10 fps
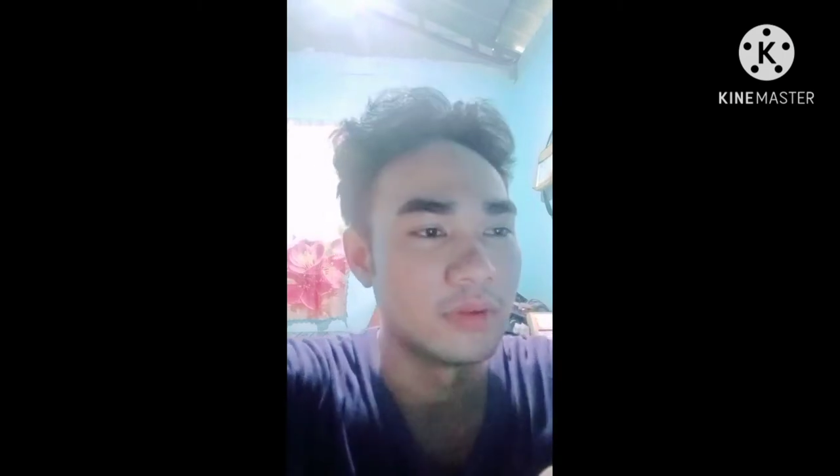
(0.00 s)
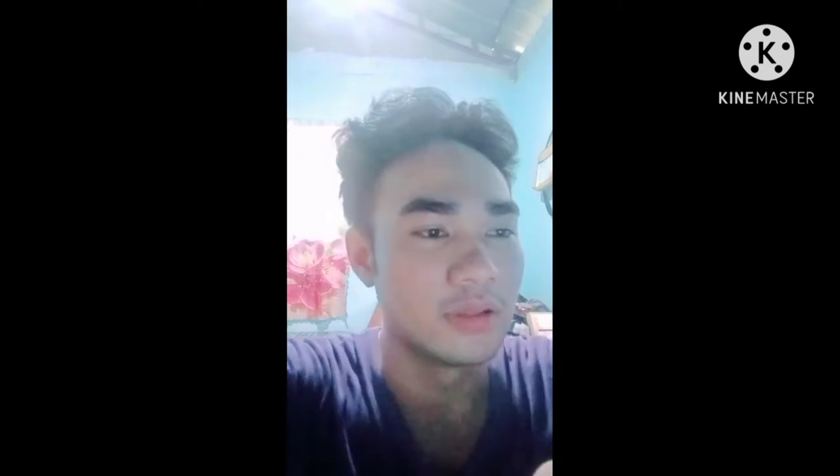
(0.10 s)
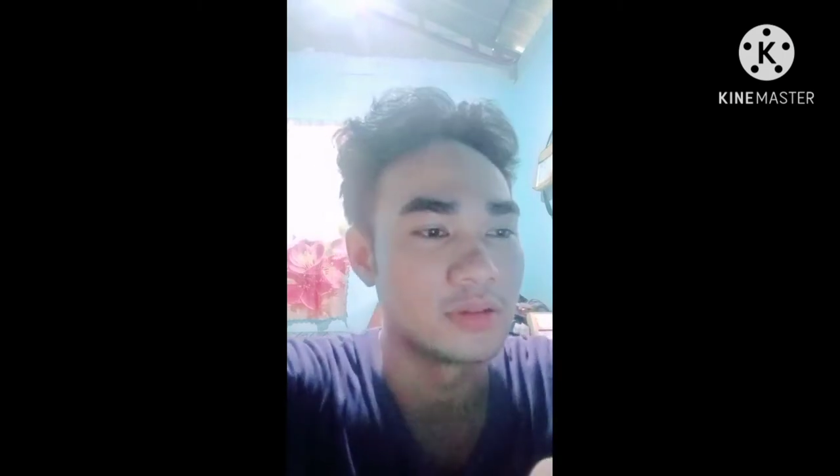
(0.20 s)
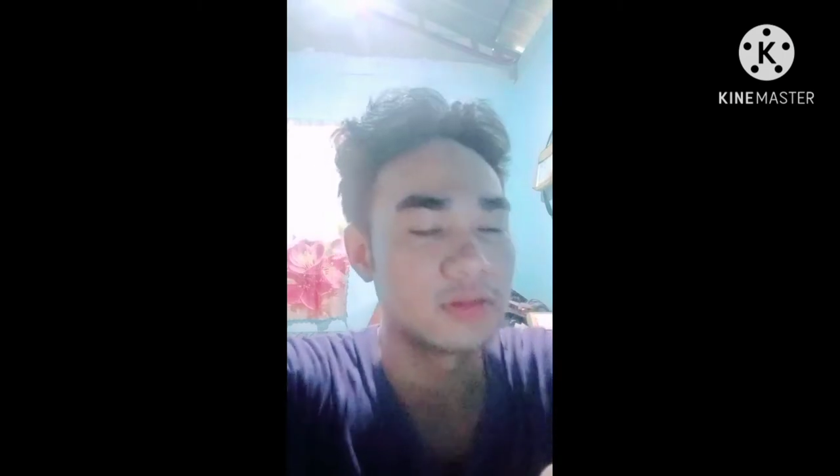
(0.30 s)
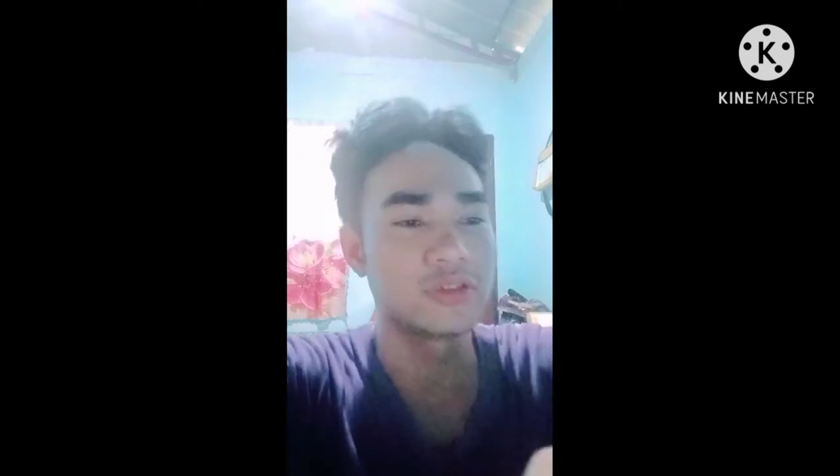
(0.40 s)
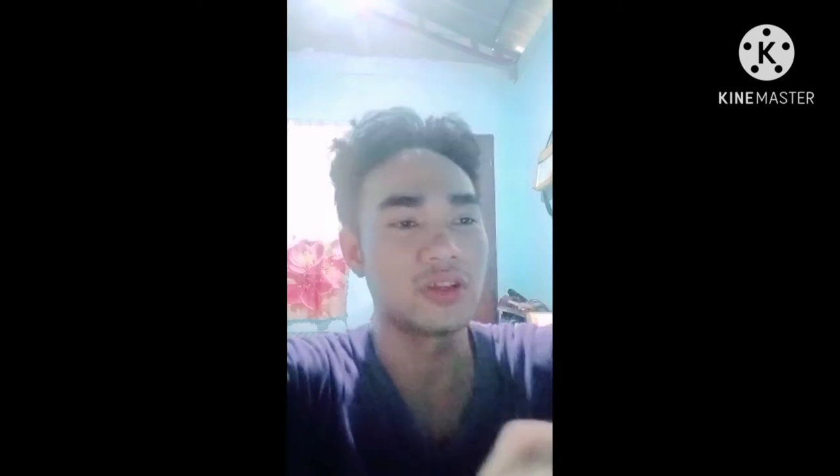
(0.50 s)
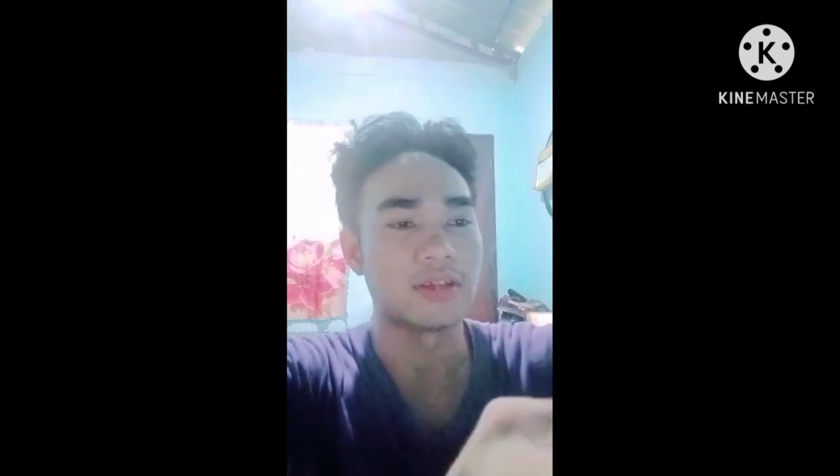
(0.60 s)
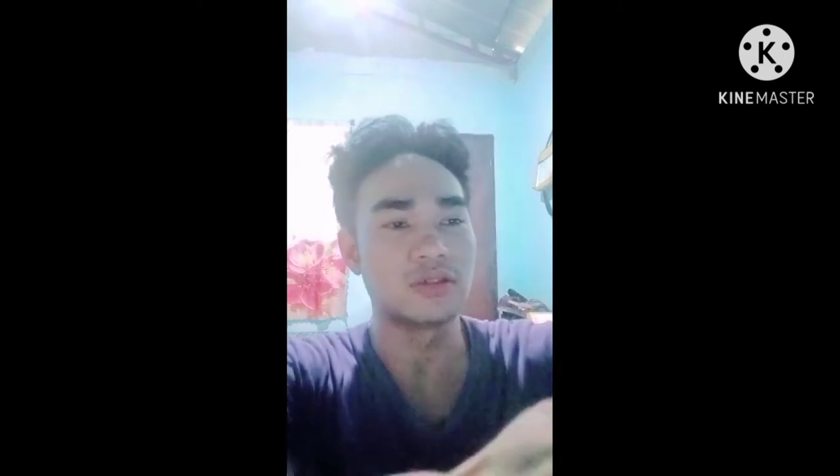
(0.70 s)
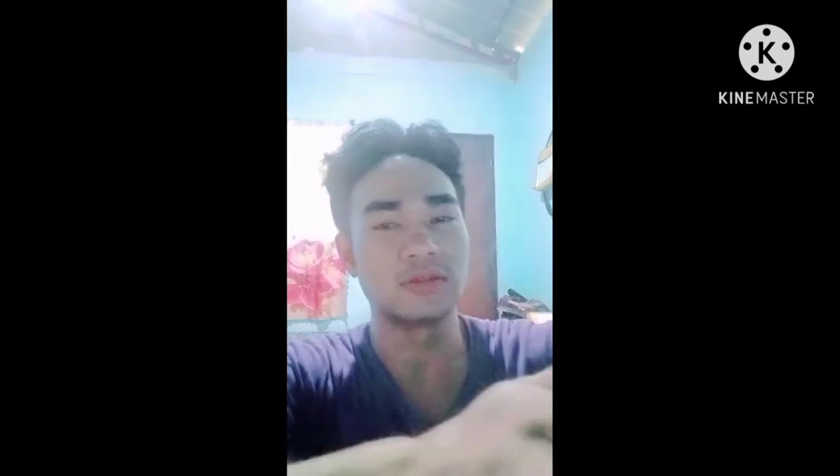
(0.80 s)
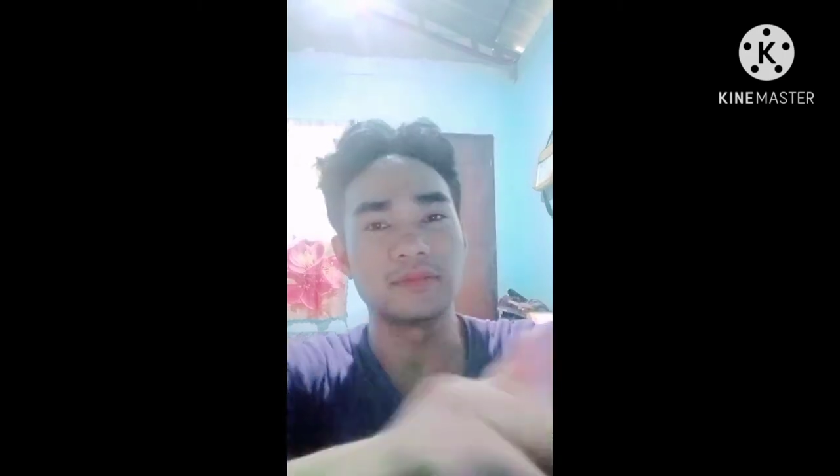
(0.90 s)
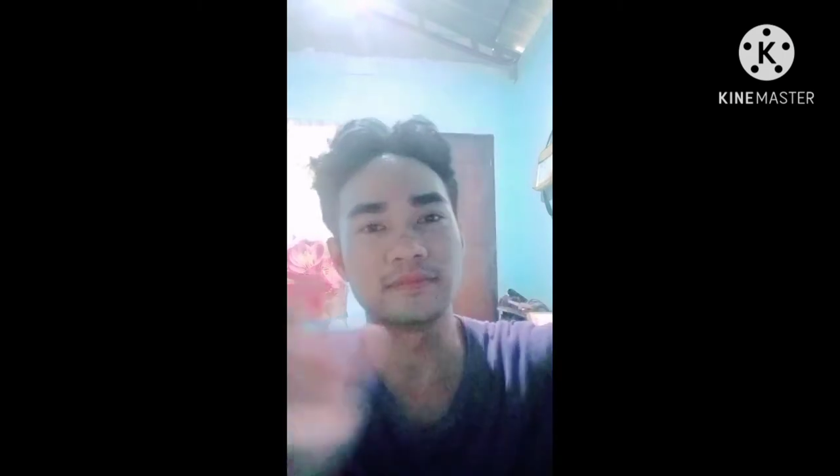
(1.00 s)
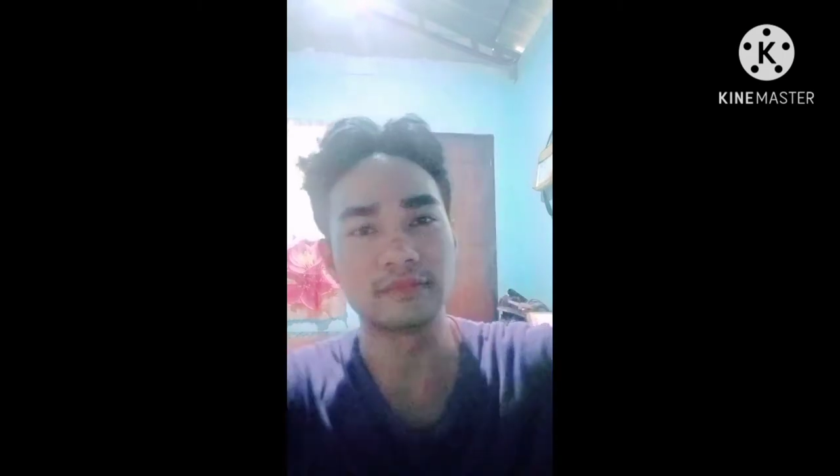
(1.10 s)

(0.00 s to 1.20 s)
minutes stretching.